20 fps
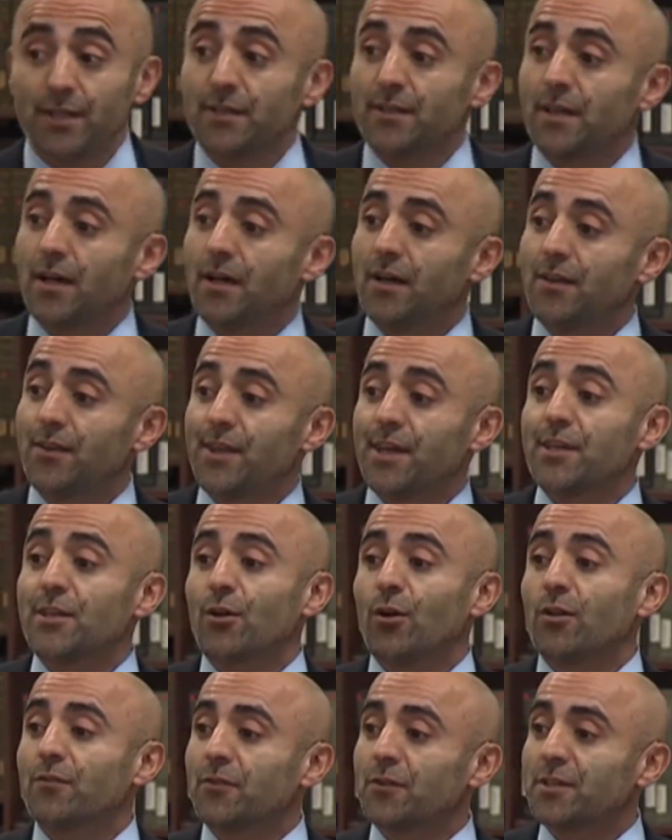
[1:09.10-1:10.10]
and uh, thank
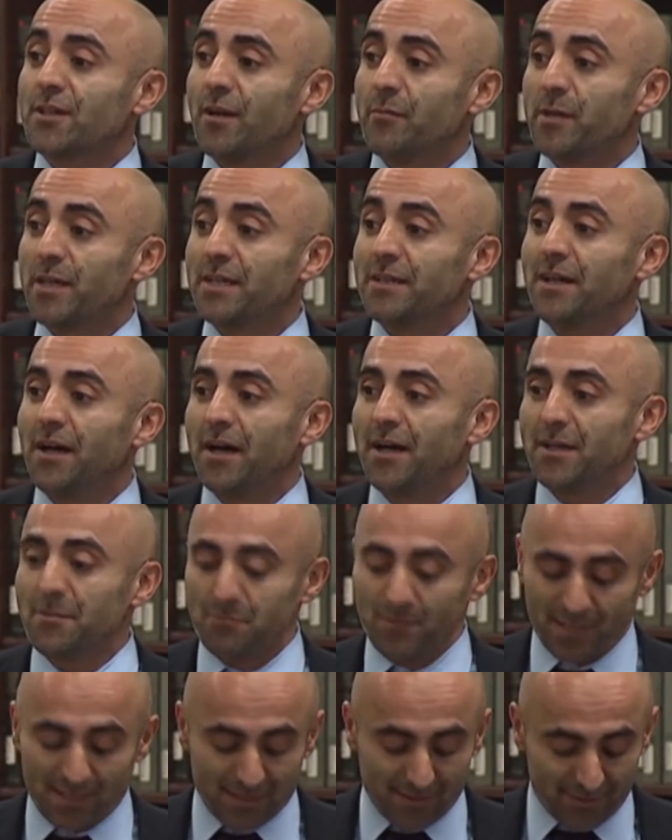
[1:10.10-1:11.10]
you all for coming.
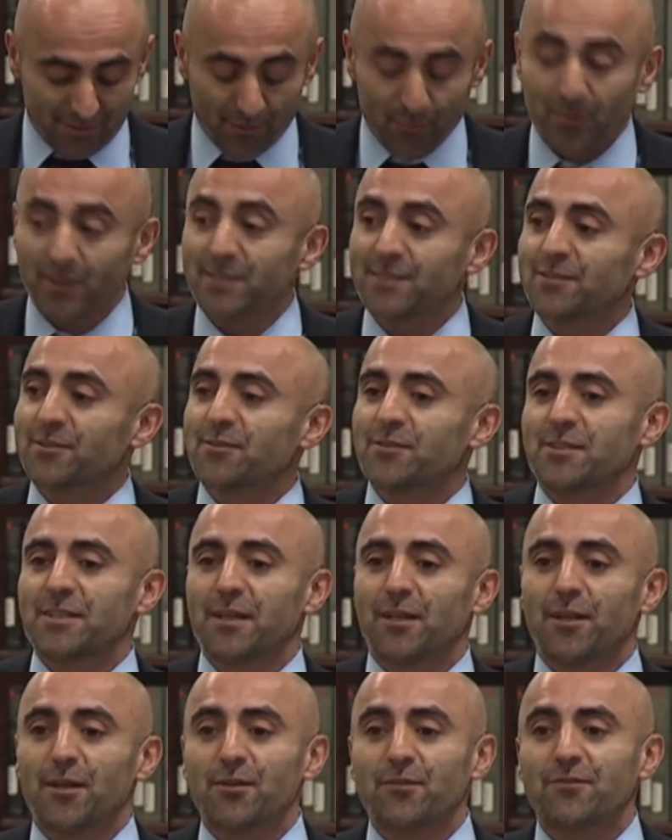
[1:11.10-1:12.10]
I'm uh, so pleased to see
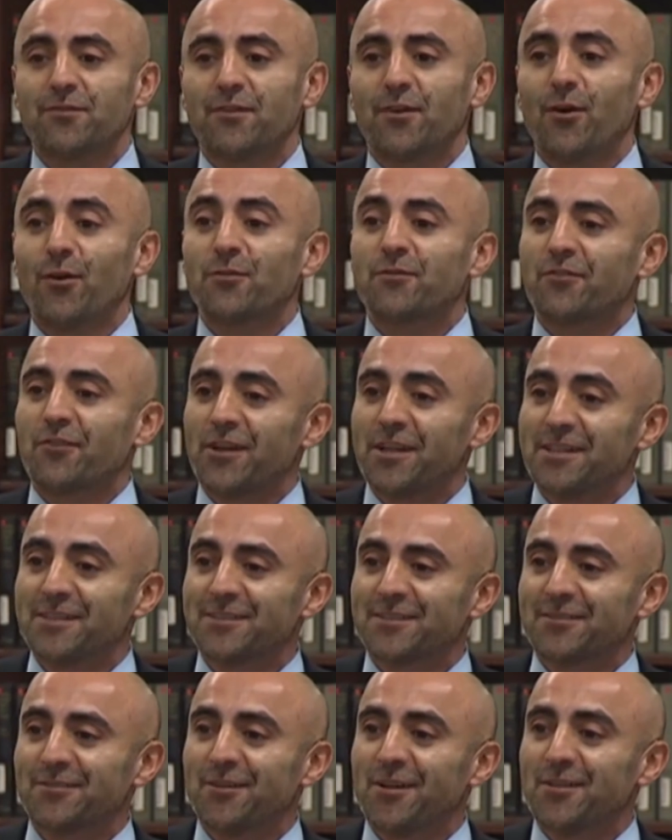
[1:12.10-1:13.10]
a lot of old
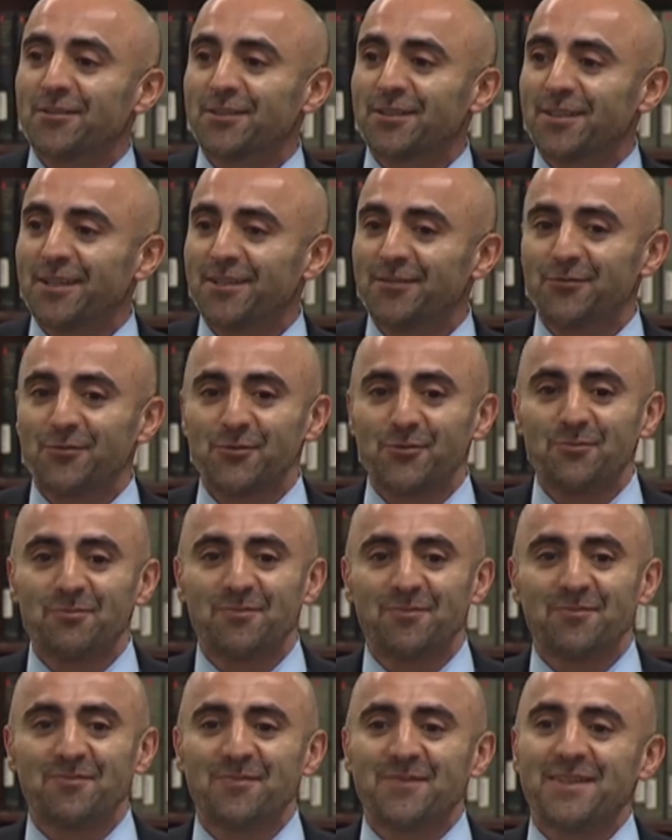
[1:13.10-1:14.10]
friends around the room.
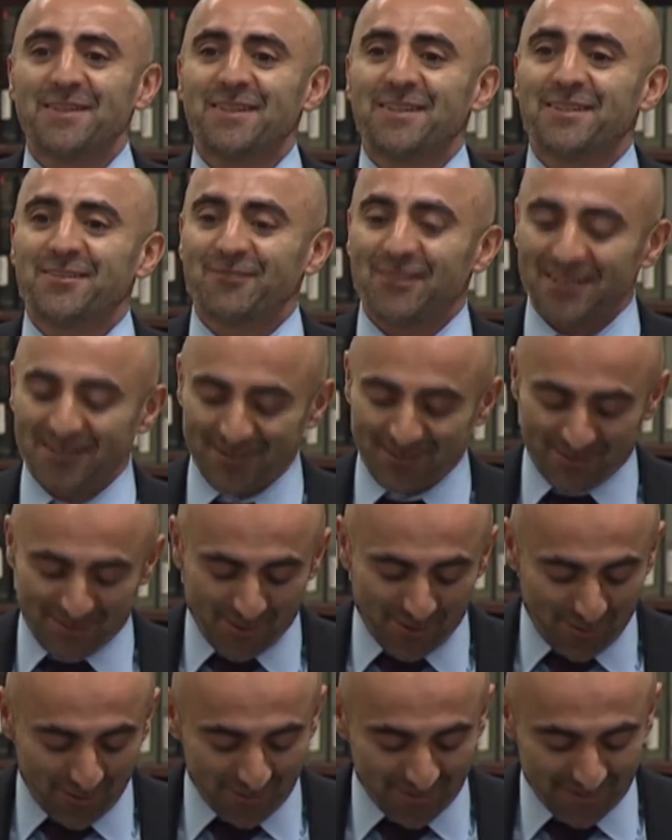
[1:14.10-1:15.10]
Great to see
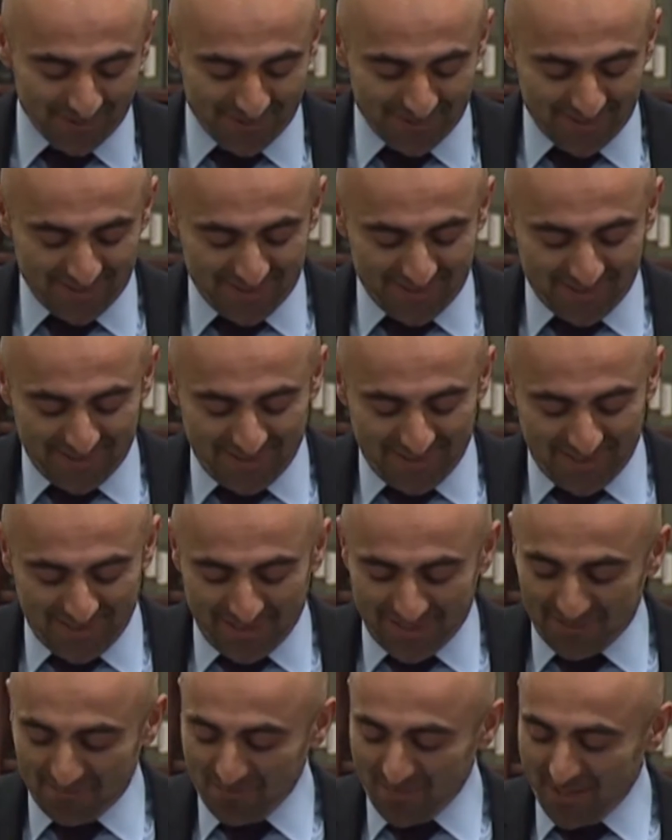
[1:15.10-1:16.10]
you all.
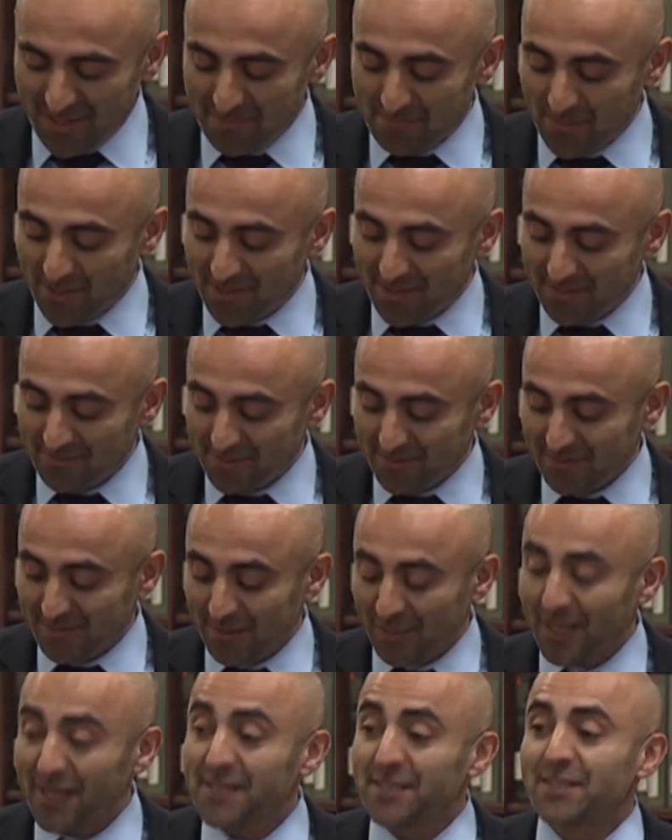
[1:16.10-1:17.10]
Um, I'm uh,
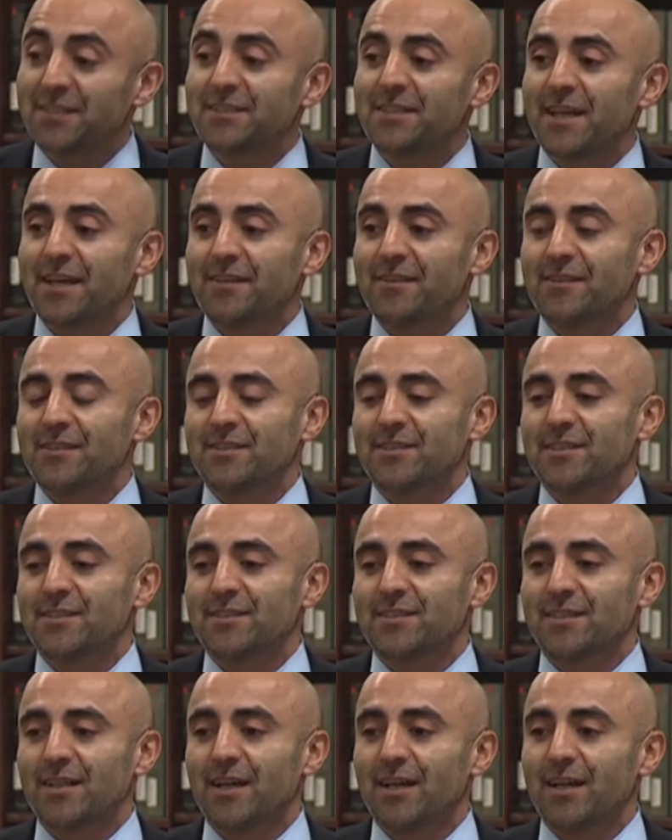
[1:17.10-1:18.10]
delighted that this
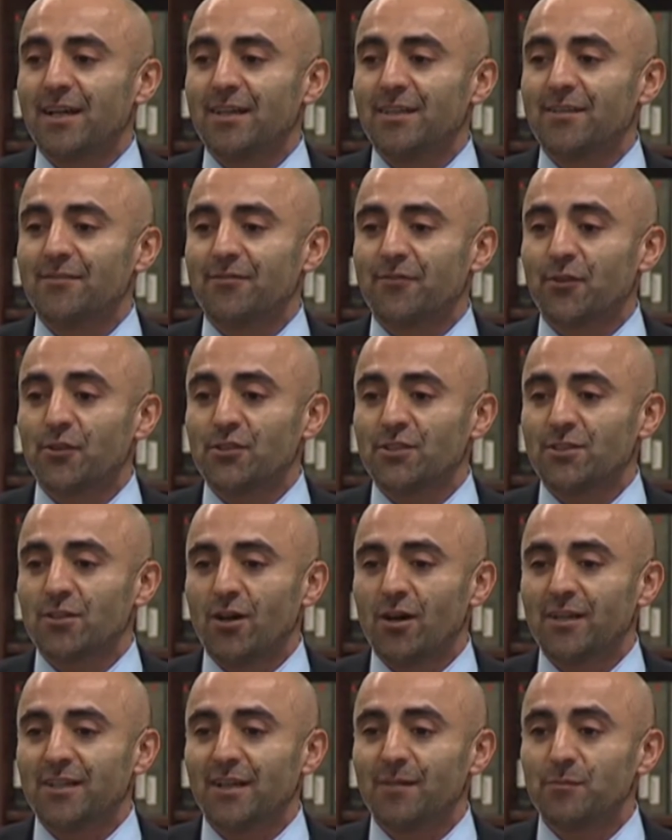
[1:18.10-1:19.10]
is uh, the first
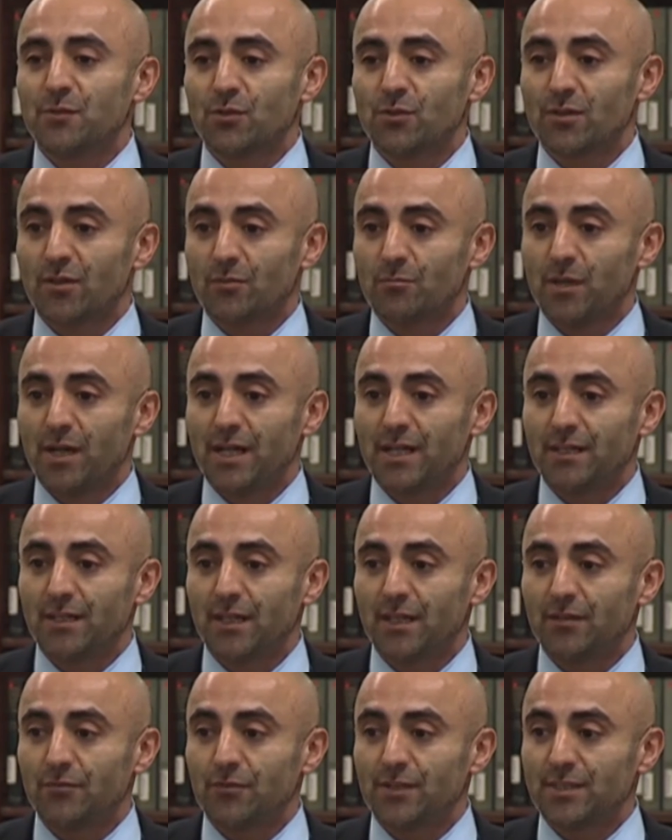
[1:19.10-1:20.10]
talk I'm doing on my
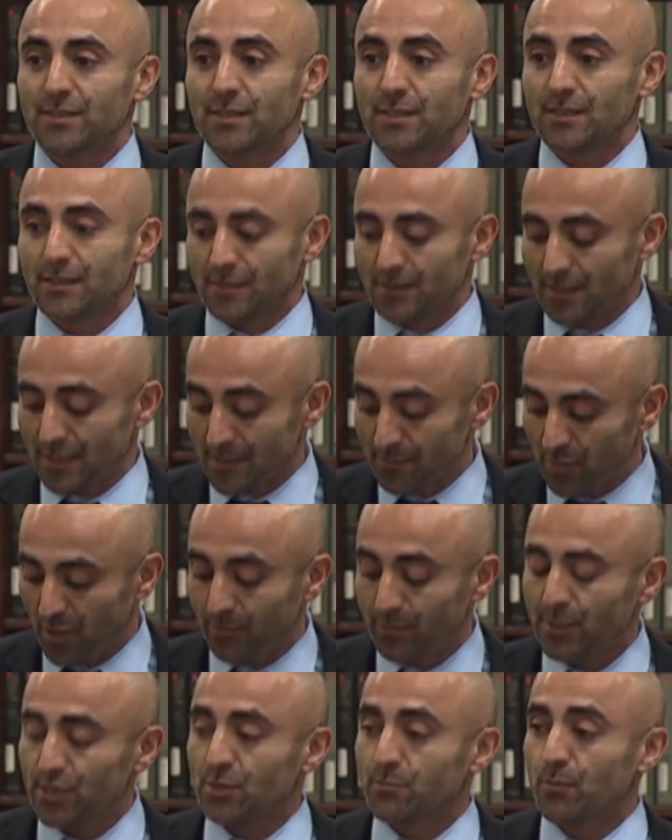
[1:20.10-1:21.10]
uh, recently
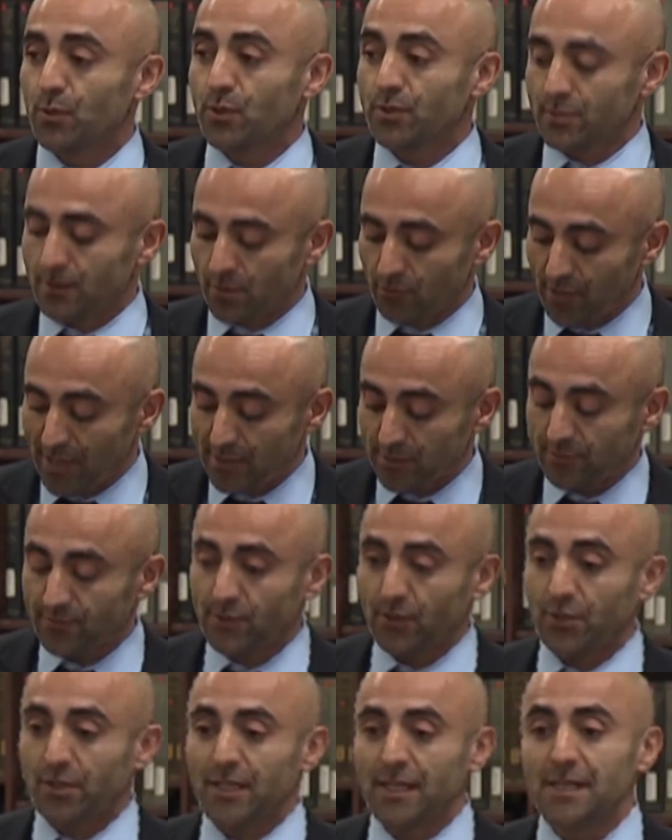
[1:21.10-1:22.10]
published book, The Rise of
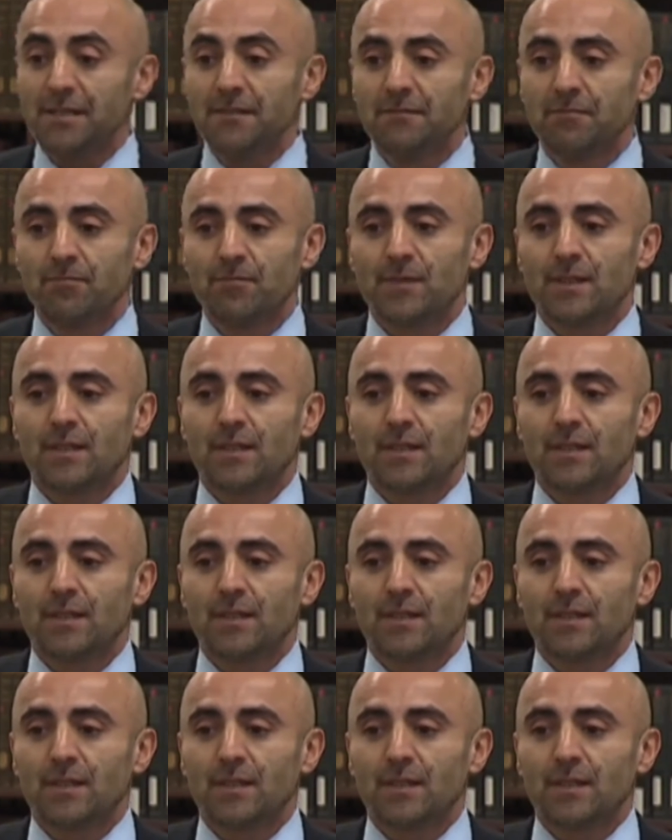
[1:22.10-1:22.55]
Turkey.